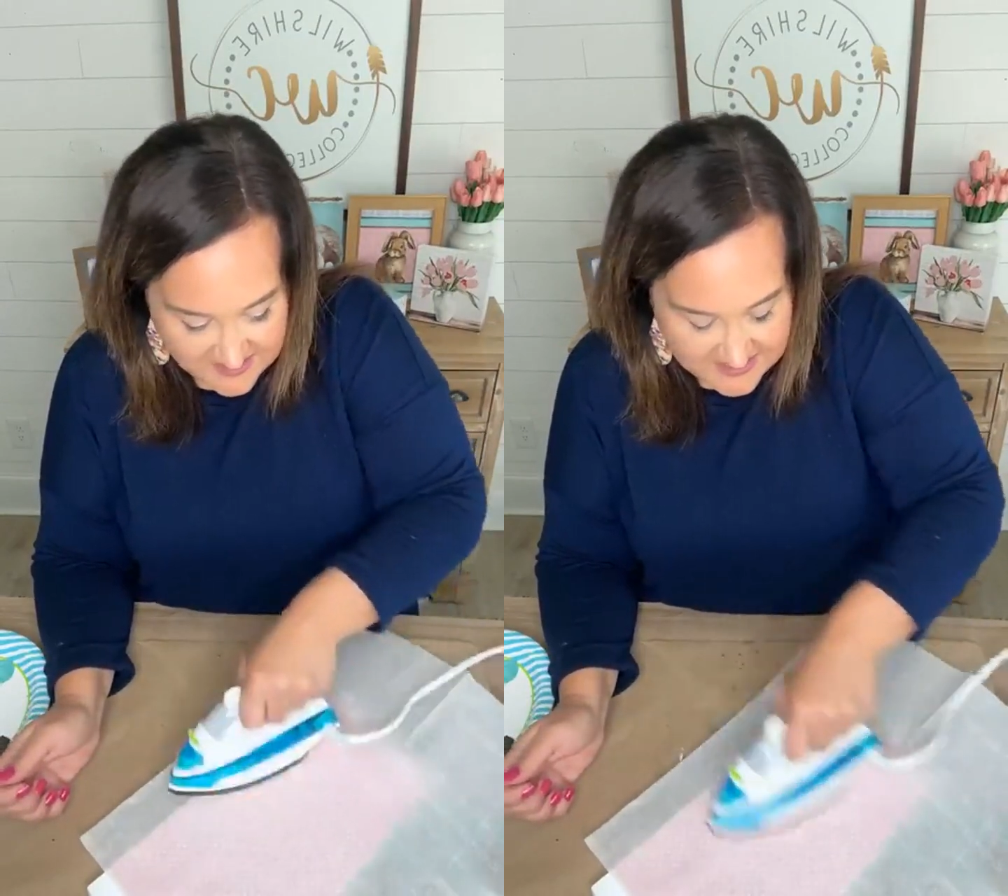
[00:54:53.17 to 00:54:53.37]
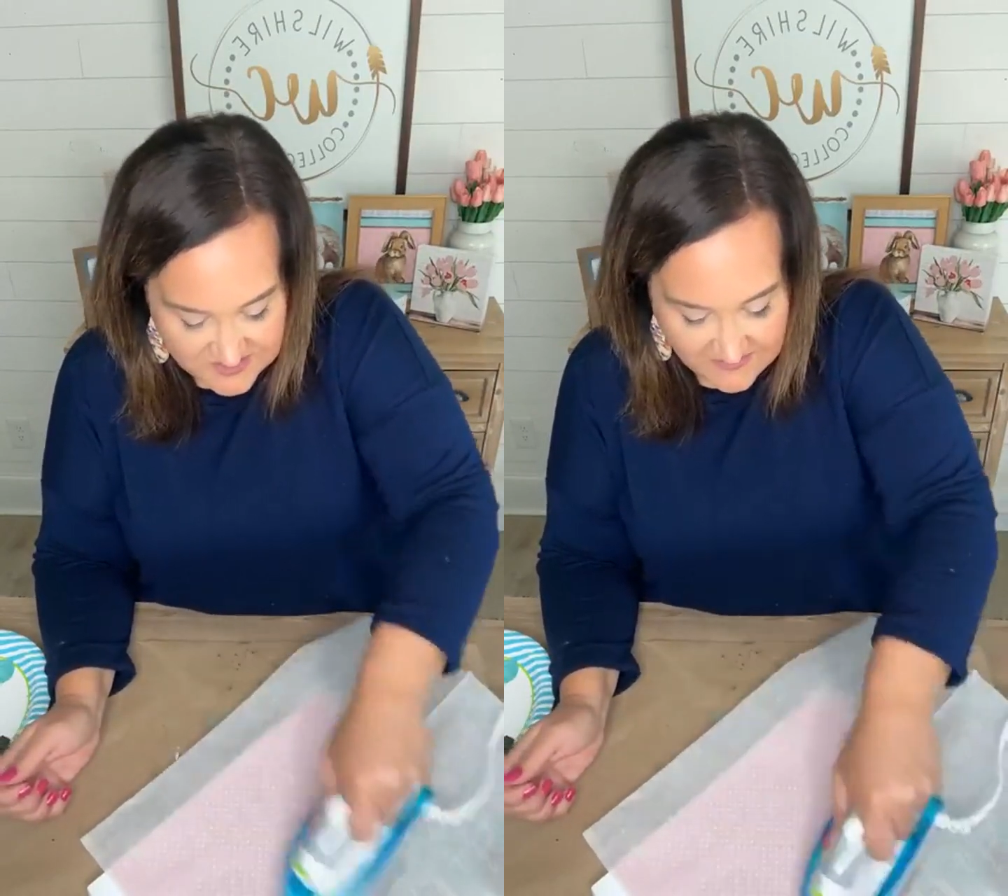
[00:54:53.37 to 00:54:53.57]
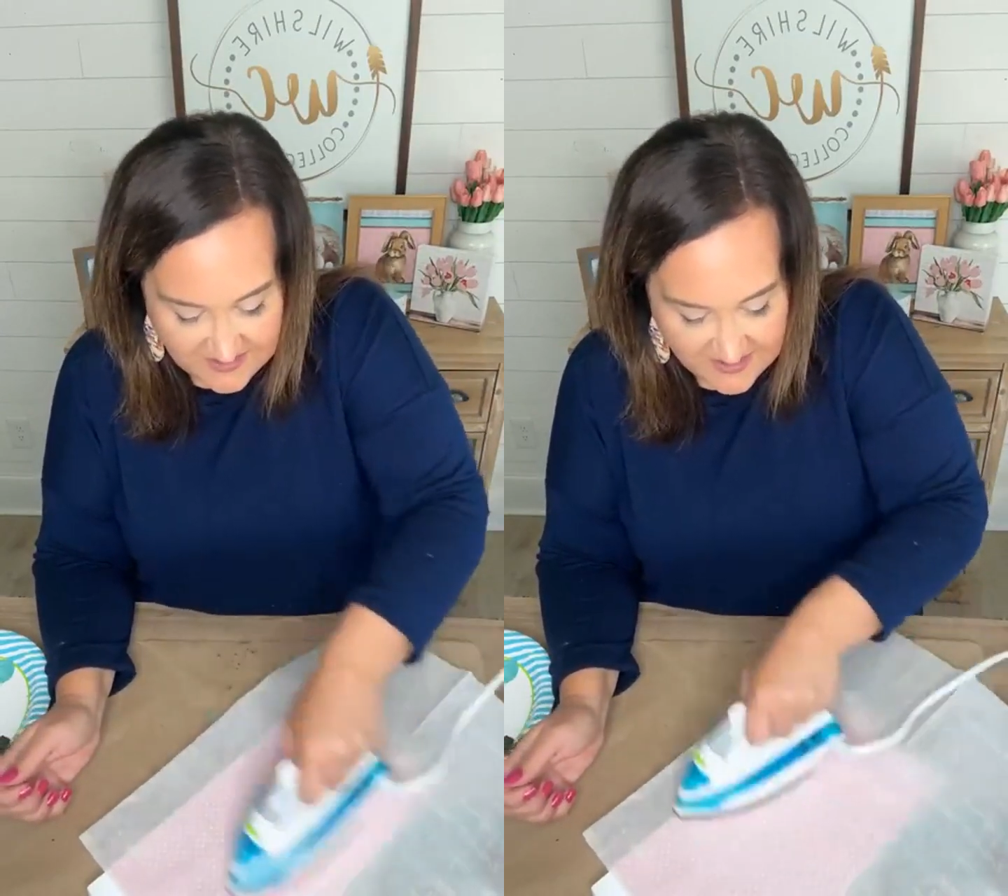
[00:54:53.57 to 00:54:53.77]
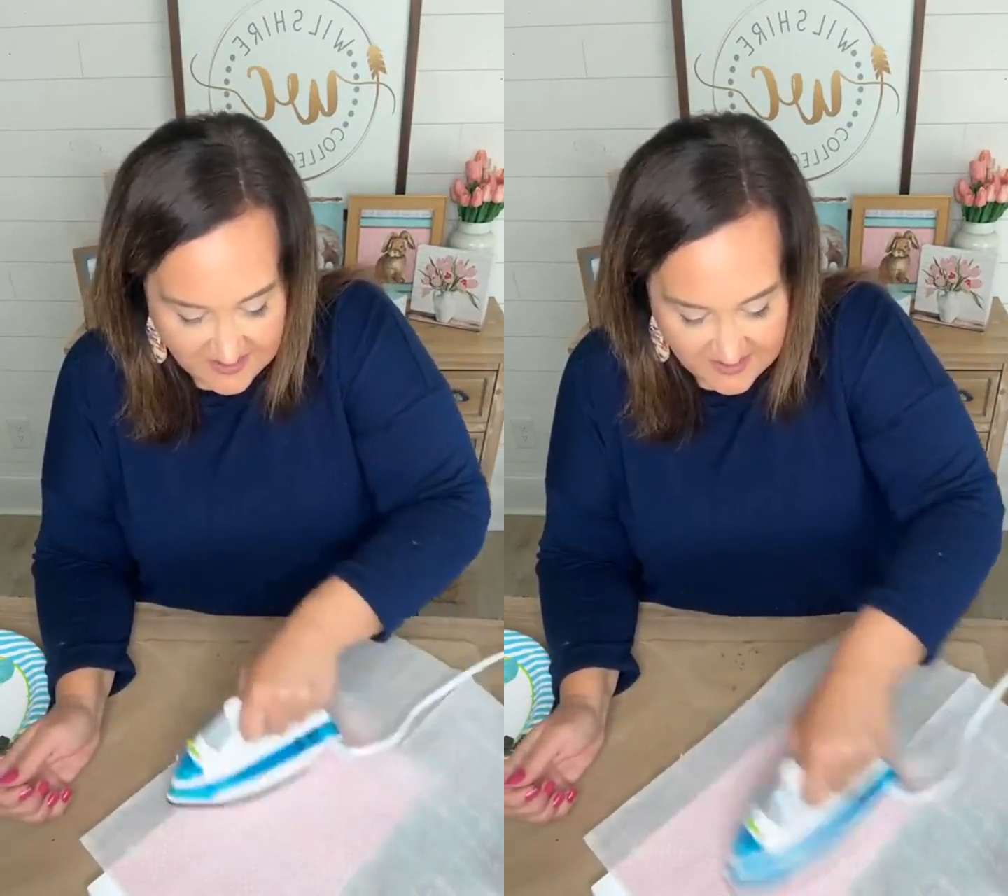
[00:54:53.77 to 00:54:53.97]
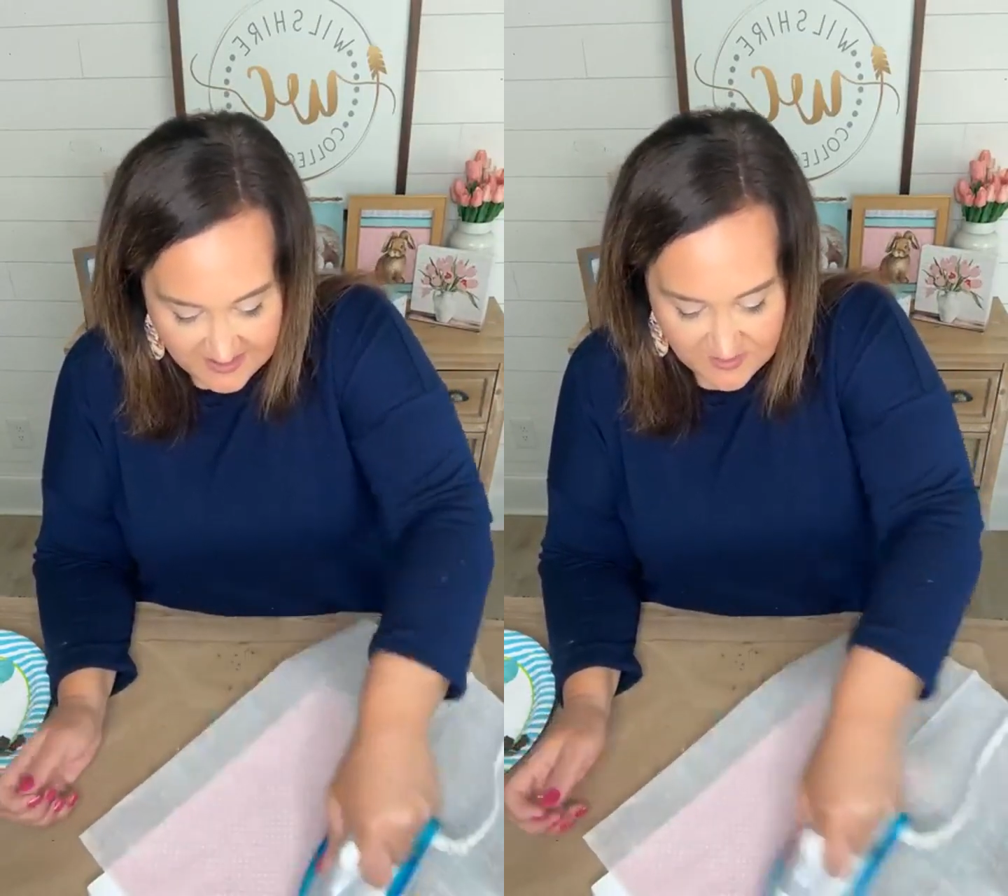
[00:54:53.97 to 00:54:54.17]
It's
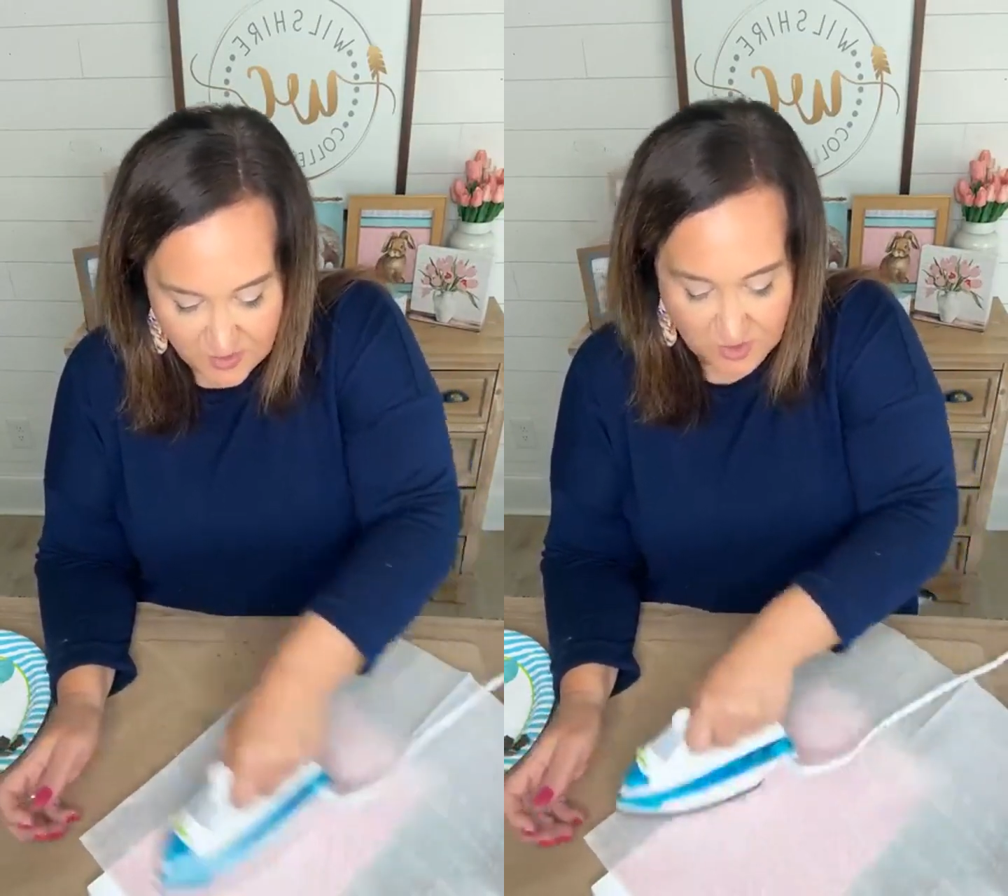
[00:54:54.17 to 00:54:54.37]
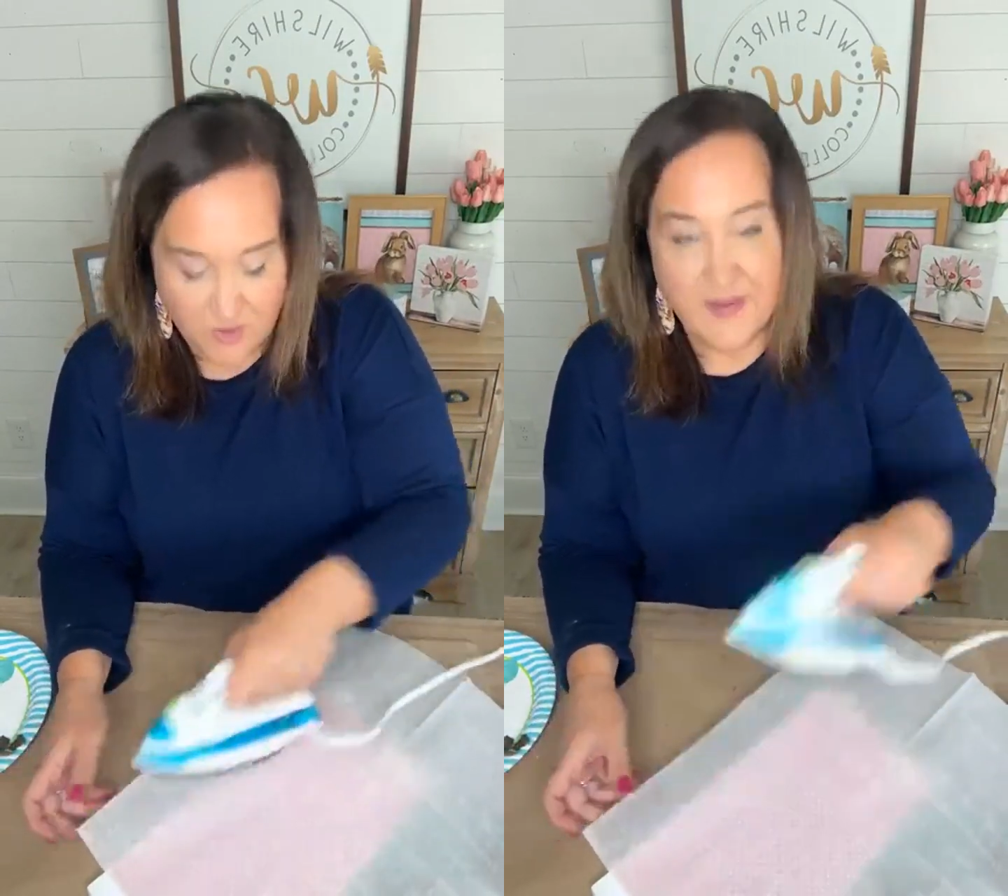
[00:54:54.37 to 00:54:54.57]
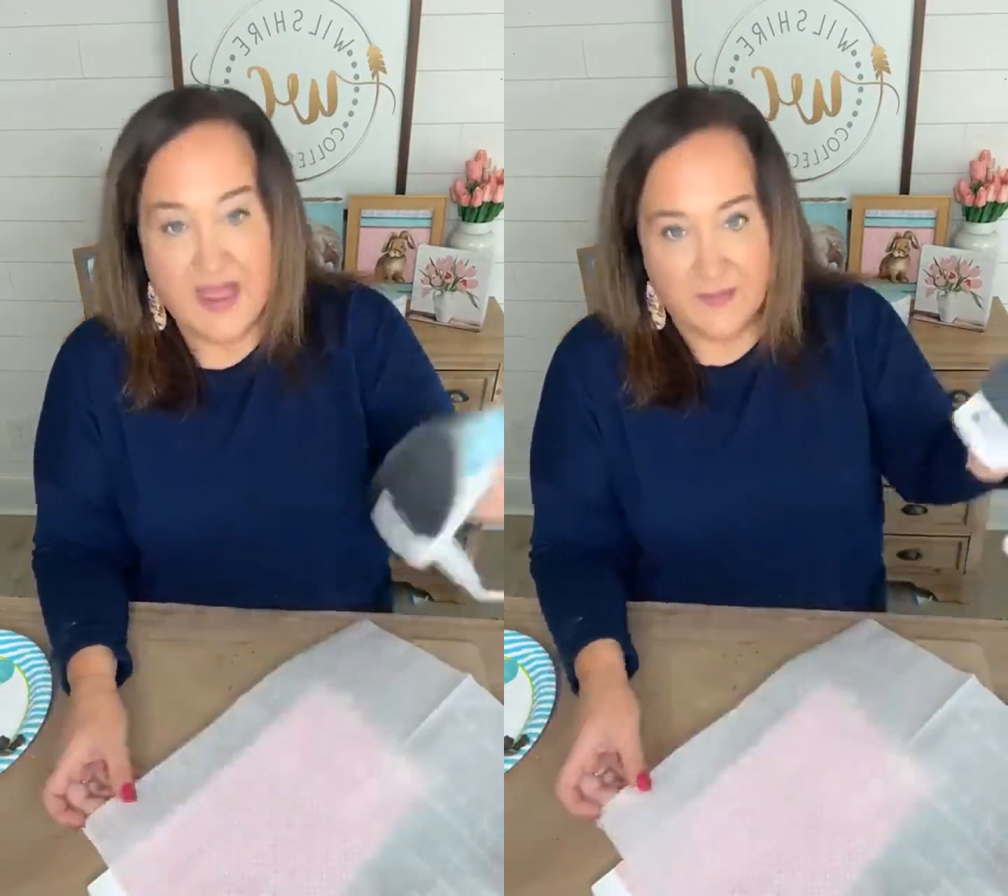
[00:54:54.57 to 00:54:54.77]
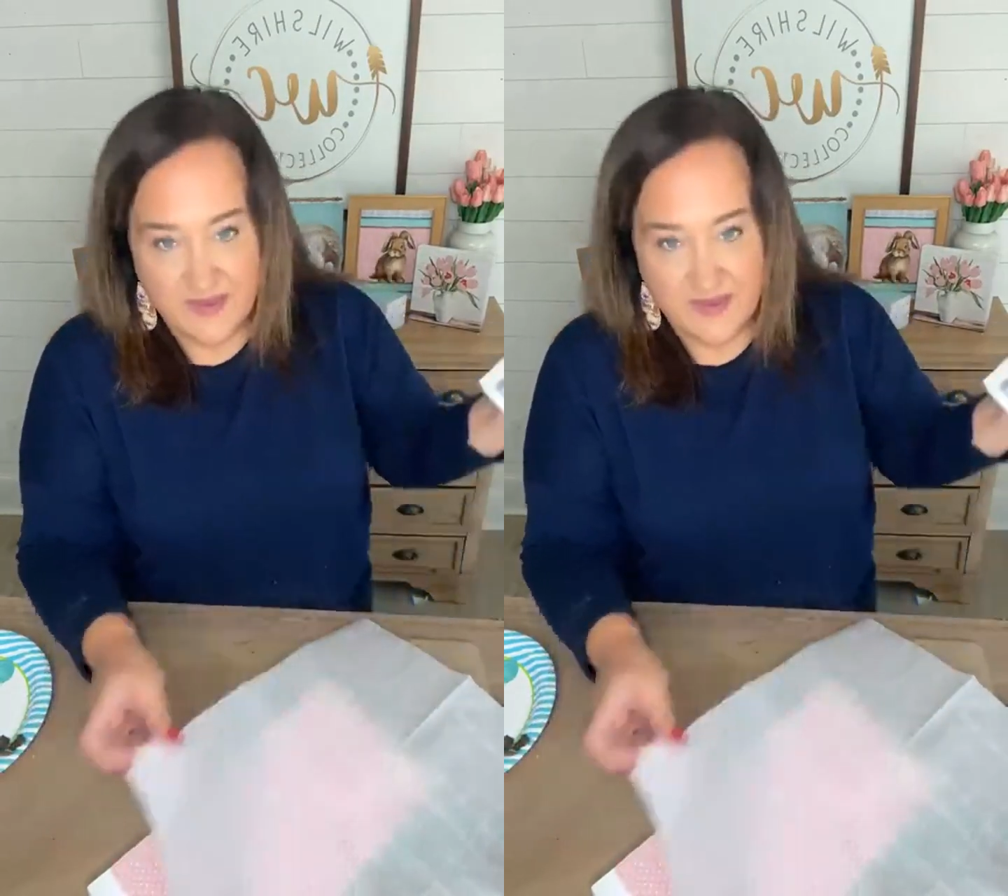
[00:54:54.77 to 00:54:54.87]
fine, we'll glue it back.